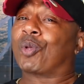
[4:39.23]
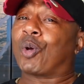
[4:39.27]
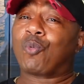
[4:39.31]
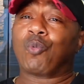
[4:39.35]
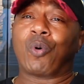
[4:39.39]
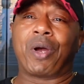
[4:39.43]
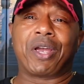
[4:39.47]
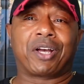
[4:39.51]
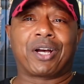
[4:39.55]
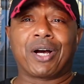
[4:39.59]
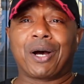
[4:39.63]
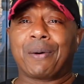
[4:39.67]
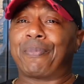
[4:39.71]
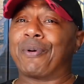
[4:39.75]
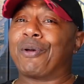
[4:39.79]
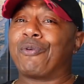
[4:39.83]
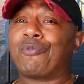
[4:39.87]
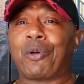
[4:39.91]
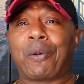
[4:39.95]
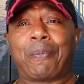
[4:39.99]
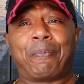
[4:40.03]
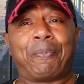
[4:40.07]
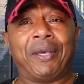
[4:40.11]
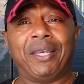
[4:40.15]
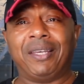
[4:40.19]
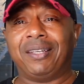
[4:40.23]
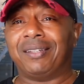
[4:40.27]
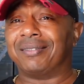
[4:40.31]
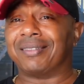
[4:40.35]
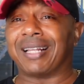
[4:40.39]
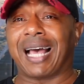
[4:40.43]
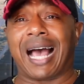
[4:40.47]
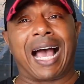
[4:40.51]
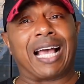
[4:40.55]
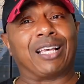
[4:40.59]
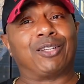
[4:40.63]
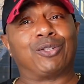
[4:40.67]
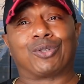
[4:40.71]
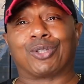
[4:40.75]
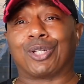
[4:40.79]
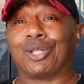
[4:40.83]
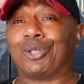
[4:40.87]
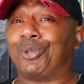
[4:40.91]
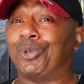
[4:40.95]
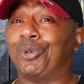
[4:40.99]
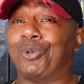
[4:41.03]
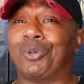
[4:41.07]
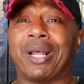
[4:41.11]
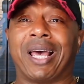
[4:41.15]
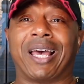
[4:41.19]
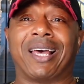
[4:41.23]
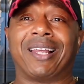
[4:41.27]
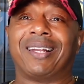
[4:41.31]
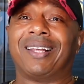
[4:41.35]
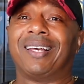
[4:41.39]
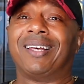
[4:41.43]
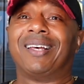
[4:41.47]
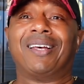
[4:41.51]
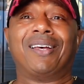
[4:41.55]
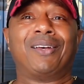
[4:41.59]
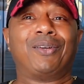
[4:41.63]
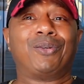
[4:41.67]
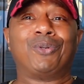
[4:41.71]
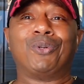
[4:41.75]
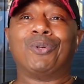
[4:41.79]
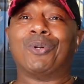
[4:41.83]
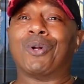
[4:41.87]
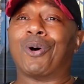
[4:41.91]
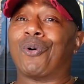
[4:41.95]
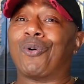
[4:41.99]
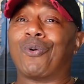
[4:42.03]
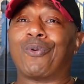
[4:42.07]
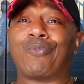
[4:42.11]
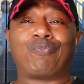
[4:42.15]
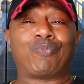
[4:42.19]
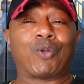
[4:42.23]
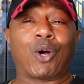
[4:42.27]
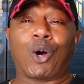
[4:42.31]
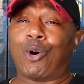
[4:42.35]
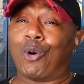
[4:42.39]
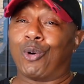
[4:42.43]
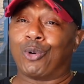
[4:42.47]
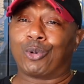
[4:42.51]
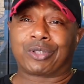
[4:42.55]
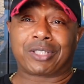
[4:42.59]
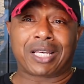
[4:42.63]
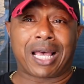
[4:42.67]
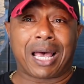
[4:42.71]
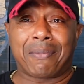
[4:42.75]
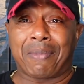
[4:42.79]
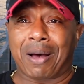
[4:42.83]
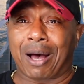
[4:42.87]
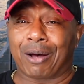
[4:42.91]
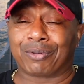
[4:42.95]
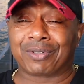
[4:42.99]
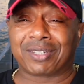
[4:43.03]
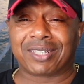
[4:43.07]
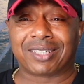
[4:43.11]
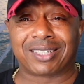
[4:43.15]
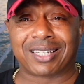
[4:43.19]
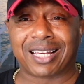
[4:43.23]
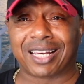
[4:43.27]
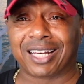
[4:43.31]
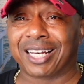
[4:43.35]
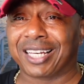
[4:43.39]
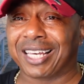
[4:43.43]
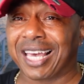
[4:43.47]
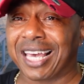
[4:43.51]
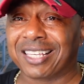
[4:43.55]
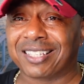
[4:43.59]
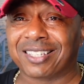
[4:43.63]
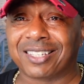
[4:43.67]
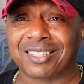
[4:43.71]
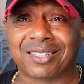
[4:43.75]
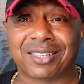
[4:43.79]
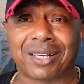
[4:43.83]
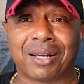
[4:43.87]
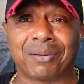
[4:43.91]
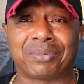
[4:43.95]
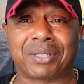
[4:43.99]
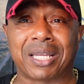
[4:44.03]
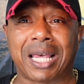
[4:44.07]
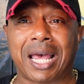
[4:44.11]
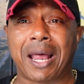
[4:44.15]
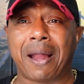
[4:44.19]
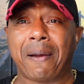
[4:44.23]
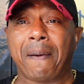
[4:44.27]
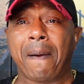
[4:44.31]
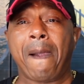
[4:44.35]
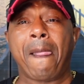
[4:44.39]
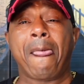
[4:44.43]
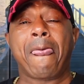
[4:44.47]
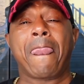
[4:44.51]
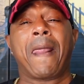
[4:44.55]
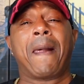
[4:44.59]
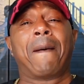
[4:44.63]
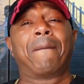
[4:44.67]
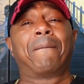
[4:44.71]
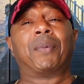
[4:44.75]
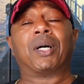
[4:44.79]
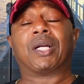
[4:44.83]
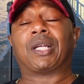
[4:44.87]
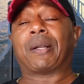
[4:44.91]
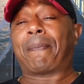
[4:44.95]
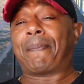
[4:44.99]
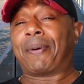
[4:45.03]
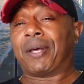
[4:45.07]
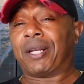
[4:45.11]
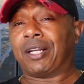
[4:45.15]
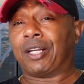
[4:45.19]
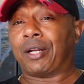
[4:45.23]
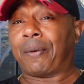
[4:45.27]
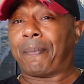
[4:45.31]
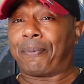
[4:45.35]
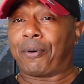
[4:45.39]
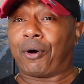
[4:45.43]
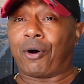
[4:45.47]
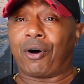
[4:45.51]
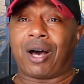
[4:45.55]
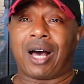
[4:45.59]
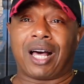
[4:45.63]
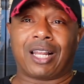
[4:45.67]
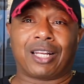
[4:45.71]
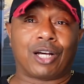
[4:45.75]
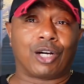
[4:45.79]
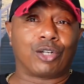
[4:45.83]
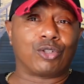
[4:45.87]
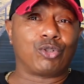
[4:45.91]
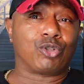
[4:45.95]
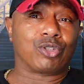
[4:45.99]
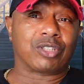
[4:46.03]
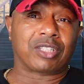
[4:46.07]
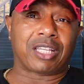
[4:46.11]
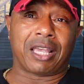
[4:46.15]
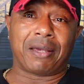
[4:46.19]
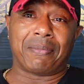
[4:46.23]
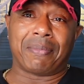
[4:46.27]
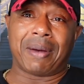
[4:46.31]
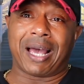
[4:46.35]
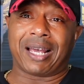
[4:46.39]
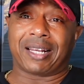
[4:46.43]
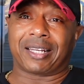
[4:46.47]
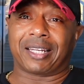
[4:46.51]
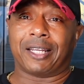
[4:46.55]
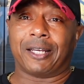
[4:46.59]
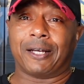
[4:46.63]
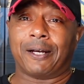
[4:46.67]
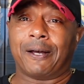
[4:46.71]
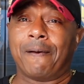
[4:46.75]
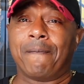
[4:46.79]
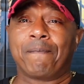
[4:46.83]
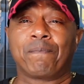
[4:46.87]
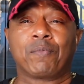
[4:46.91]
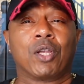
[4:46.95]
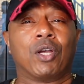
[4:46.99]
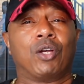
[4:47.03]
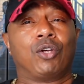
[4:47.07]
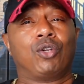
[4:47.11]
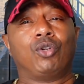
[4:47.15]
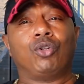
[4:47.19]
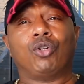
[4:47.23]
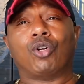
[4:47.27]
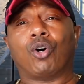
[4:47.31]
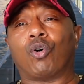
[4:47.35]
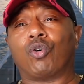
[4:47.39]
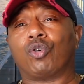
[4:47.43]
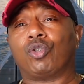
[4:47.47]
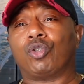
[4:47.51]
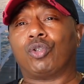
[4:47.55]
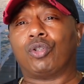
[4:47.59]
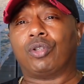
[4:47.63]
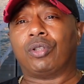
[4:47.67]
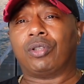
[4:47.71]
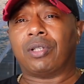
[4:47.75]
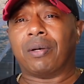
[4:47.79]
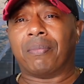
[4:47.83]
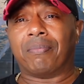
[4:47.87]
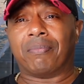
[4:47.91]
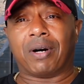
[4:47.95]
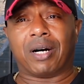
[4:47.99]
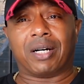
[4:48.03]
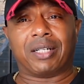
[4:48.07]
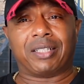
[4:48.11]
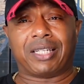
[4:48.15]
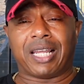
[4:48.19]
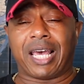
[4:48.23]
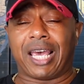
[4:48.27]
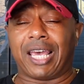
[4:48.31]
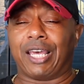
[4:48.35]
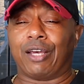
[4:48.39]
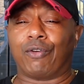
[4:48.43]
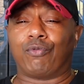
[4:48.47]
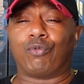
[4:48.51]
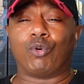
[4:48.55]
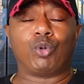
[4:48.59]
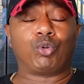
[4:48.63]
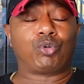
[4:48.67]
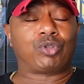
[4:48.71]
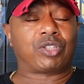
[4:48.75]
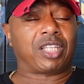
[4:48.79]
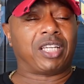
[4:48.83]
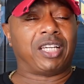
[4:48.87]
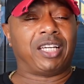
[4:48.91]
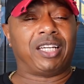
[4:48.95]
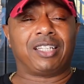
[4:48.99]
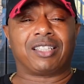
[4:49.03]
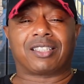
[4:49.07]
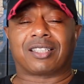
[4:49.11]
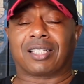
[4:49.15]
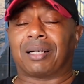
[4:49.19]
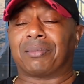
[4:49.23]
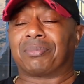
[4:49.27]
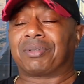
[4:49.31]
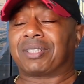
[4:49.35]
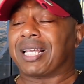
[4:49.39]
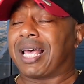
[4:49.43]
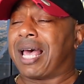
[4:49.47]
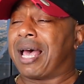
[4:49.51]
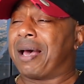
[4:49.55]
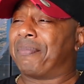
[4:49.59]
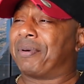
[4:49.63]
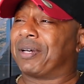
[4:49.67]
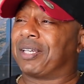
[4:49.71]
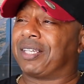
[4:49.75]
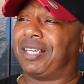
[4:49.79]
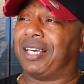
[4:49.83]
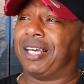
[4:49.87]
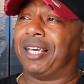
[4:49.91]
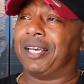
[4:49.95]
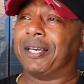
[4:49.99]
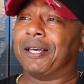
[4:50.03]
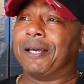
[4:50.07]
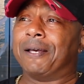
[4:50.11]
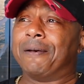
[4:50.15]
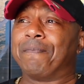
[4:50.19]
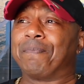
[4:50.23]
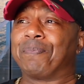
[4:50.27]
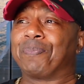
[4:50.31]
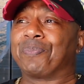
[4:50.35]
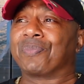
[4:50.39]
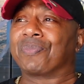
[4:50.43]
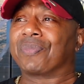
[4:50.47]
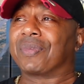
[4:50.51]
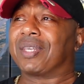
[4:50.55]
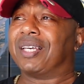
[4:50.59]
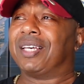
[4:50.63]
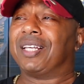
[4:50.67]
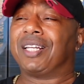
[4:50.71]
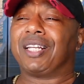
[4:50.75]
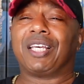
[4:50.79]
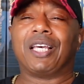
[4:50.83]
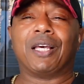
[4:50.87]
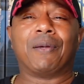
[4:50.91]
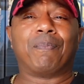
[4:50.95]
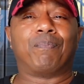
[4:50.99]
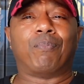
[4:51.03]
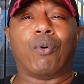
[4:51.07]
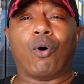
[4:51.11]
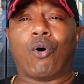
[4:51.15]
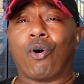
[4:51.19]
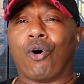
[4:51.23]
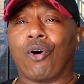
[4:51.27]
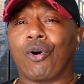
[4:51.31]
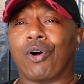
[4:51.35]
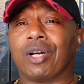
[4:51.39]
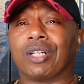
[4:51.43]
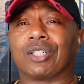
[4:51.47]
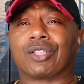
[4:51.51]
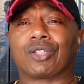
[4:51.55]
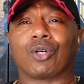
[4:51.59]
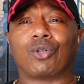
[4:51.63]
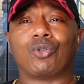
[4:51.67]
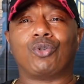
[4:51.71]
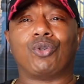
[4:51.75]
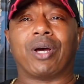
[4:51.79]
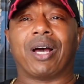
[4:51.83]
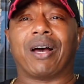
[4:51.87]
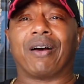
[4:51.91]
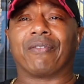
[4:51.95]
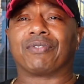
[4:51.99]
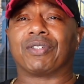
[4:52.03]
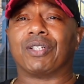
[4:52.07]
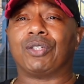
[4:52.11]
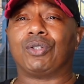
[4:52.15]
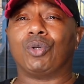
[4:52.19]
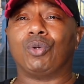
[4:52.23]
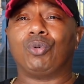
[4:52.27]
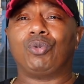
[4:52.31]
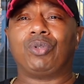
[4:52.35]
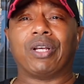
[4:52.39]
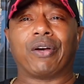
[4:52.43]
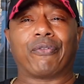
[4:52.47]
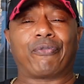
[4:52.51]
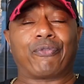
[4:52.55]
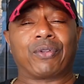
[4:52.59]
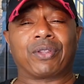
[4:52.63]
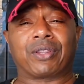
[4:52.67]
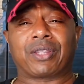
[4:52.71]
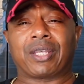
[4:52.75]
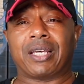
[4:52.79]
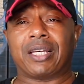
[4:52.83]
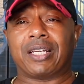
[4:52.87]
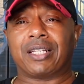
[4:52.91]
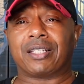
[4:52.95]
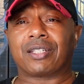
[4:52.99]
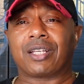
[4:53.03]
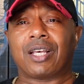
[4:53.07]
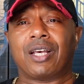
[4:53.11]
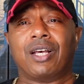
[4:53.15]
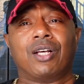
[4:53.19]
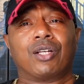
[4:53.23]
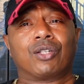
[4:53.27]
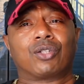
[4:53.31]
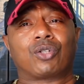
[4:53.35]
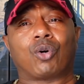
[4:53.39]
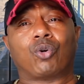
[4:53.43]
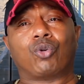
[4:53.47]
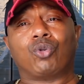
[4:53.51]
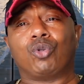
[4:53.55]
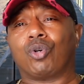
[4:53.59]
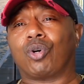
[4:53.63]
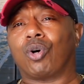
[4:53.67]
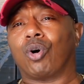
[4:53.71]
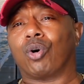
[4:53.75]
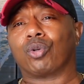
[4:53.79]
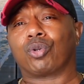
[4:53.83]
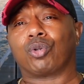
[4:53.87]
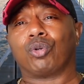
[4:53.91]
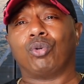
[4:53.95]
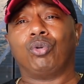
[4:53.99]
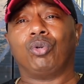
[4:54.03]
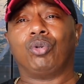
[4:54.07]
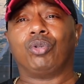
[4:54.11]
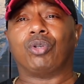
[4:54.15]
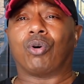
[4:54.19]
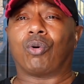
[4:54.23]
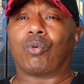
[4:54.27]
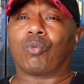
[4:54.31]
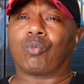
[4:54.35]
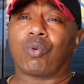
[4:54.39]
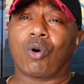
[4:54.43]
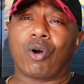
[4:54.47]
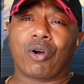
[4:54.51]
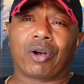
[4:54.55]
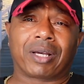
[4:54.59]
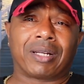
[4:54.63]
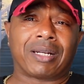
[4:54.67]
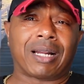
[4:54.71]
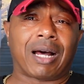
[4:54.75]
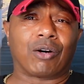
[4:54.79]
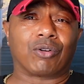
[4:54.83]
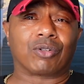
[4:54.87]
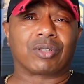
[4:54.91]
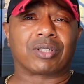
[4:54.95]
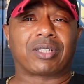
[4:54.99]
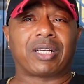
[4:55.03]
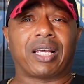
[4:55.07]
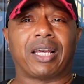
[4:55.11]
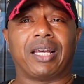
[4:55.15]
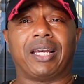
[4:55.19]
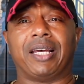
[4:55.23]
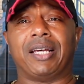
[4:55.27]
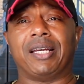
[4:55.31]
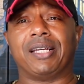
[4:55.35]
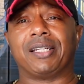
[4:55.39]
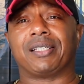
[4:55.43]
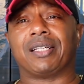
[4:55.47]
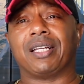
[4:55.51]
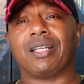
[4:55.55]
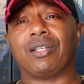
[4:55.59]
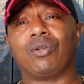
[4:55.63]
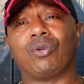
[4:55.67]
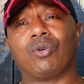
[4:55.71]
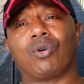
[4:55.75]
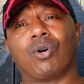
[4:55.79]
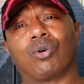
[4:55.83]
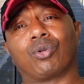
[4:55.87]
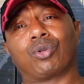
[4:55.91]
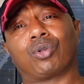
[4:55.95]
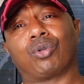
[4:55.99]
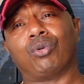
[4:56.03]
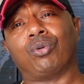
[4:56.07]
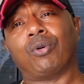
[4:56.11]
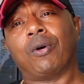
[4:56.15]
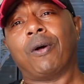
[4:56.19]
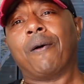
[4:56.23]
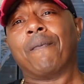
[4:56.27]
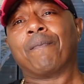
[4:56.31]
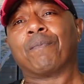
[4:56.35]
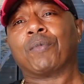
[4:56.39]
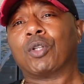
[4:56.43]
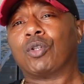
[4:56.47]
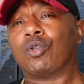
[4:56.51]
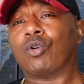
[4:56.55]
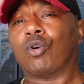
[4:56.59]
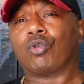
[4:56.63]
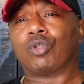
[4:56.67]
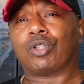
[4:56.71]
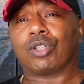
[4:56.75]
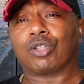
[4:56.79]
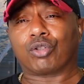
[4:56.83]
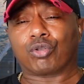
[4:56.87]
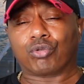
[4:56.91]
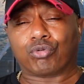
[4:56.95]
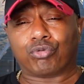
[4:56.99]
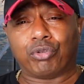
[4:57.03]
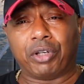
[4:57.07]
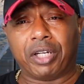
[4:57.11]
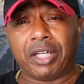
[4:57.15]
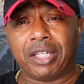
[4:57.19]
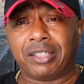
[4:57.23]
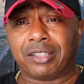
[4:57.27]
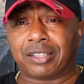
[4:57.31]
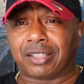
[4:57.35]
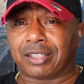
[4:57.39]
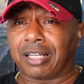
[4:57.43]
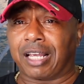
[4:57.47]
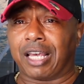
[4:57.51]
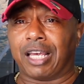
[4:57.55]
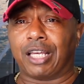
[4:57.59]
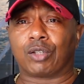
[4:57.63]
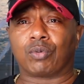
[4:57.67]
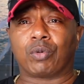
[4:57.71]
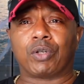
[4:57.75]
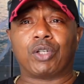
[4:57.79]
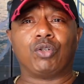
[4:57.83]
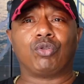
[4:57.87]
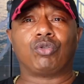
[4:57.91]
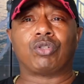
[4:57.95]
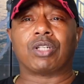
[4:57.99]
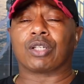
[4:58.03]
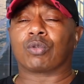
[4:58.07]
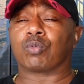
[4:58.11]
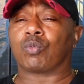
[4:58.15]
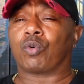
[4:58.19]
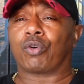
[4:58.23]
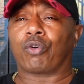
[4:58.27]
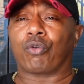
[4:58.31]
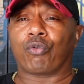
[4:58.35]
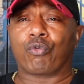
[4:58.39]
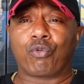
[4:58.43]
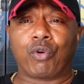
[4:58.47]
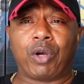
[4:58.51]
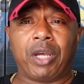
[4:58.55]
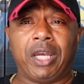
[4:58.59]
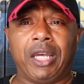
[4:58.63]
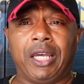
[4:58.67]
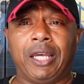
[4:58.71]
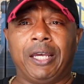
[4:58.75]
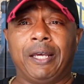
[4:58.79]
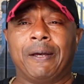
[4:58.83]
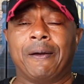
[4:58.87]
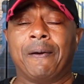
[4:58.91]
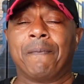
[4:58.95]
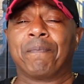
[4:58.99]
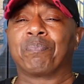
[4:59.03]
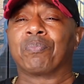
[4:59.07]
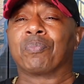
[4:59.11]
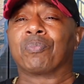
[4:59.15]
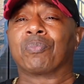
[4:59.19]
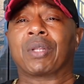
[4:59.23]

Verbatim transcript: Wake up and repeat. I used to do that, you know, the whole time I was in segregation sometime, but depending upon how long you stay back there, you know, the mundane routine sometime it'll get boring, so you have to do different things. So you go through your working out stage, then you go through you're just reading stage where you just want to read.